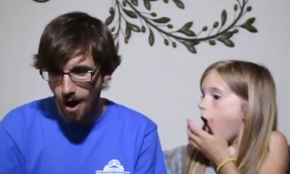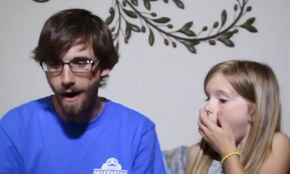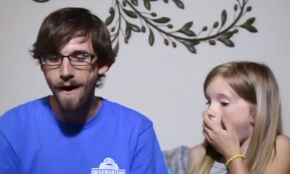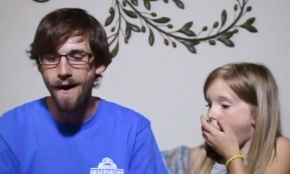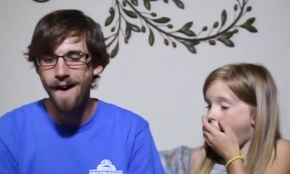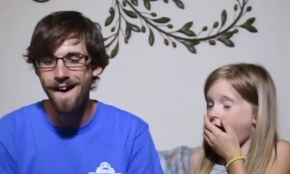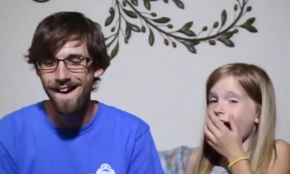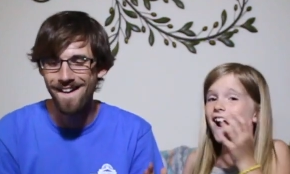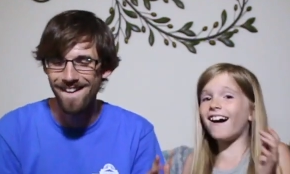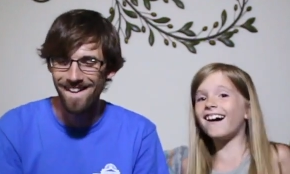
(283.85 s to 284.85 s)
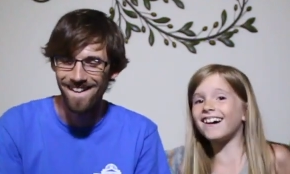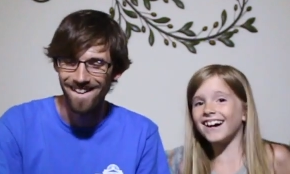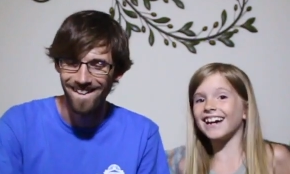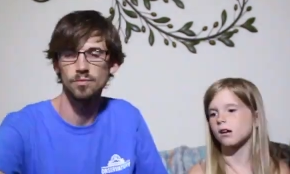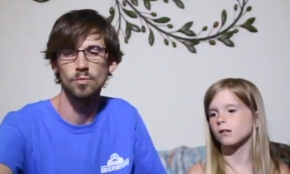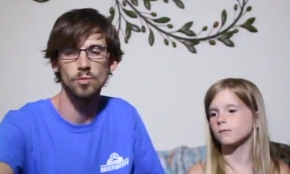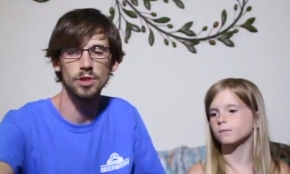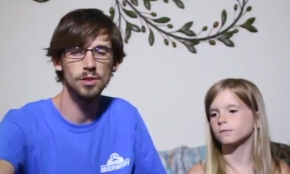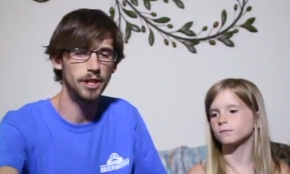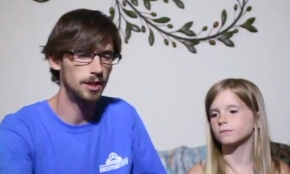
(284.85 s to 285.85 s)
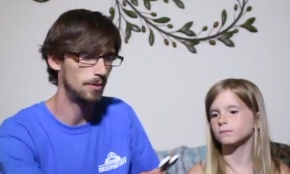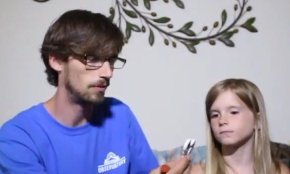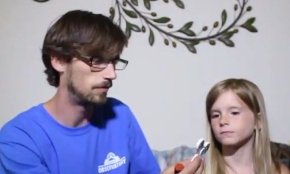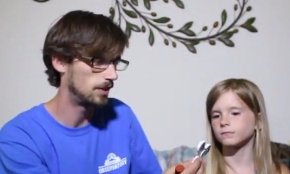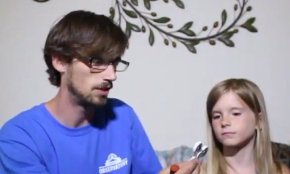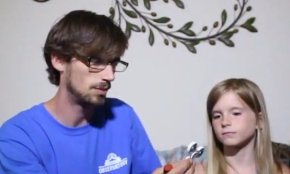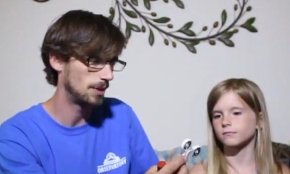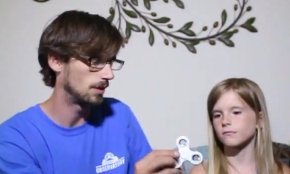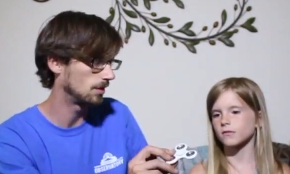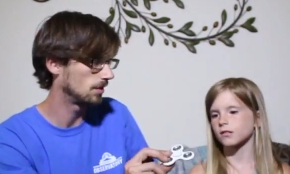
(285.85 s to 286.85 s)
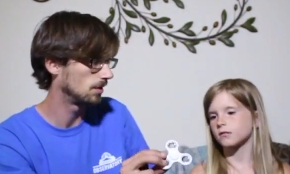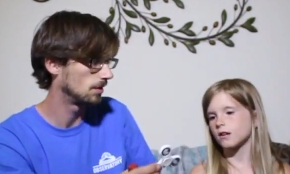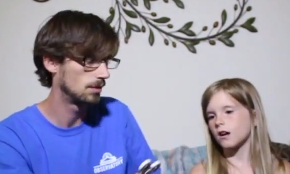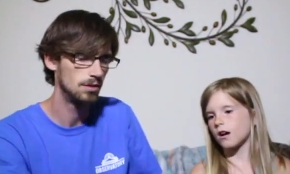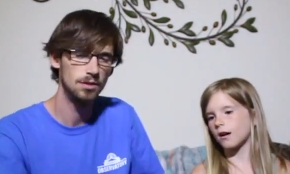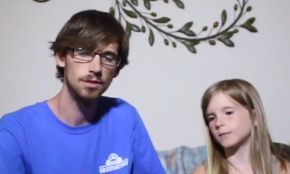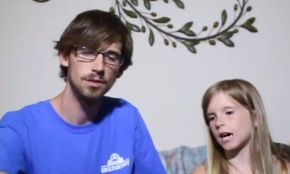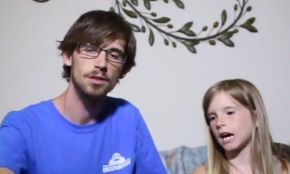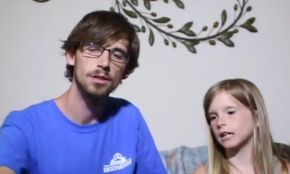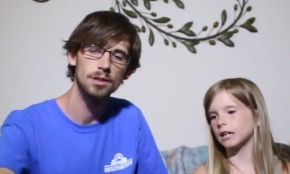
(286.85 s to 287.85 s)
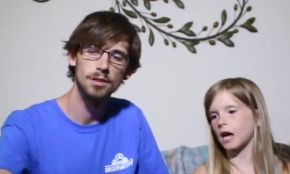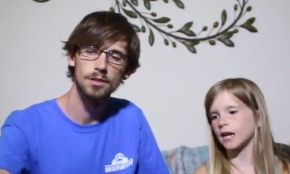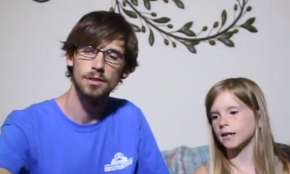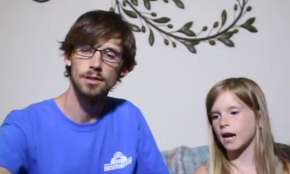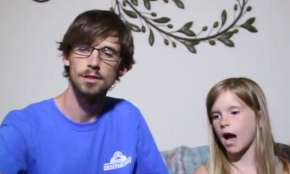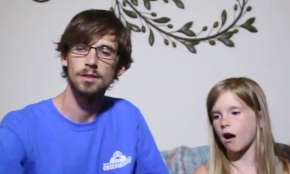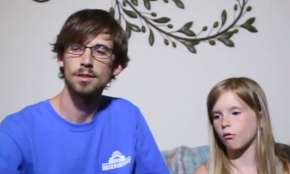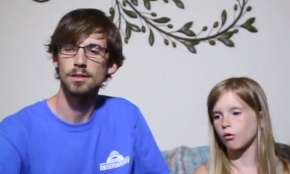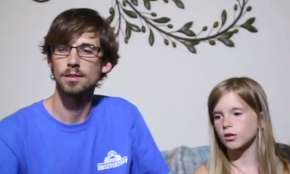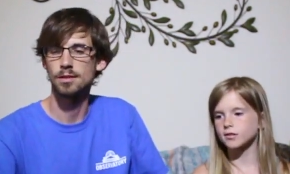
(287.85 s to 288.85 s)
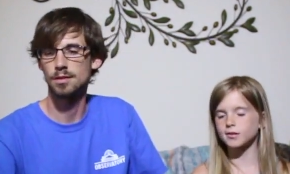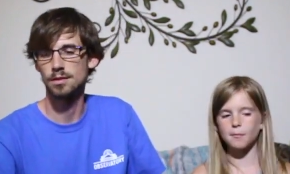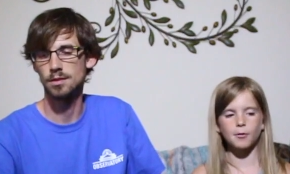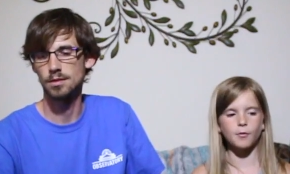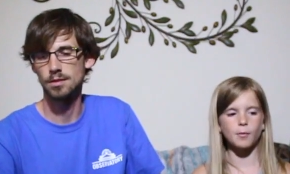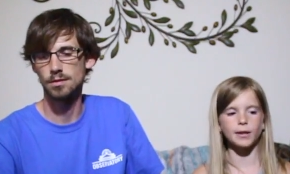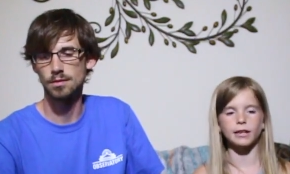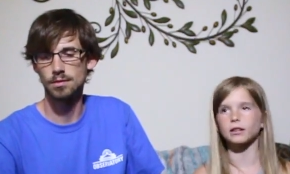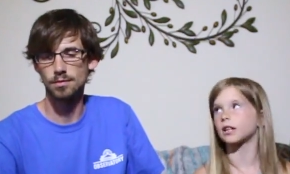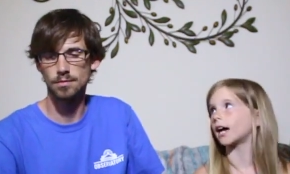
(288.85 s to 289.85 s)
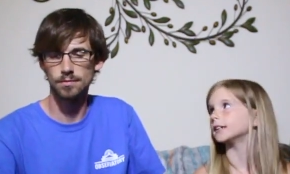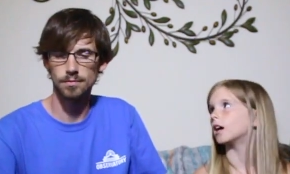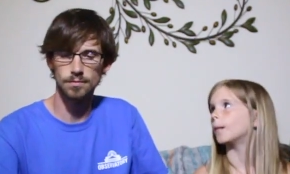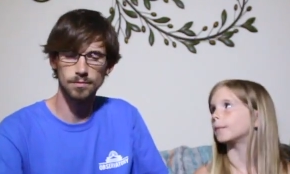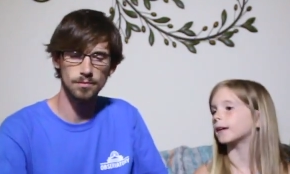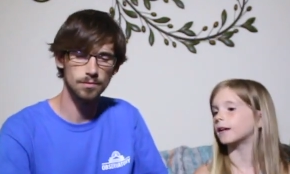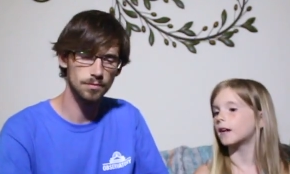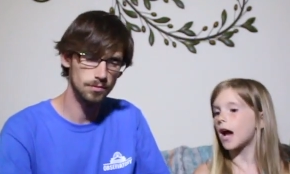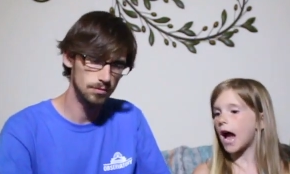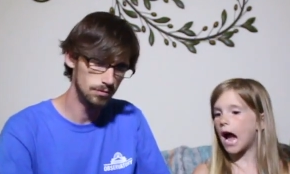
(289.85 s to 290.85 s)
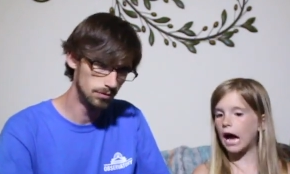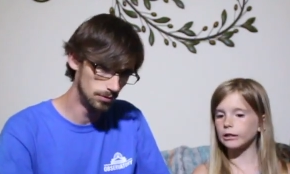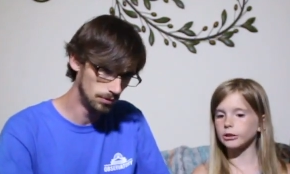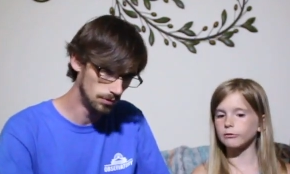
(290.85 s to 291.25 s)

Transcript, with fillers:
Speaker 1: Oh.
Speaker 2: What do you like about fidget spinners?
Speaker 1: I like how some of them light up and how